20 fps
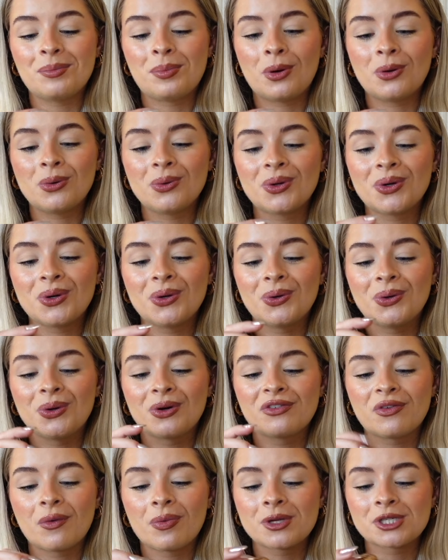bottle
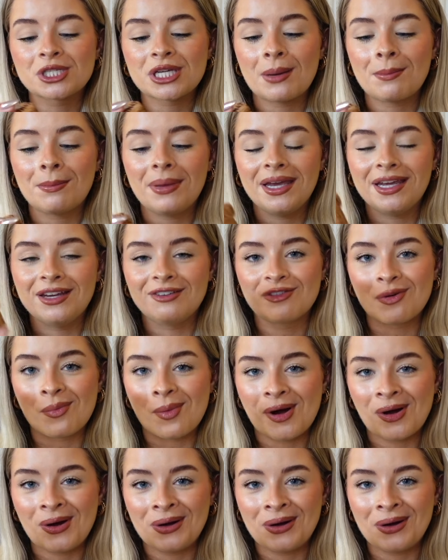cork from the champagne from our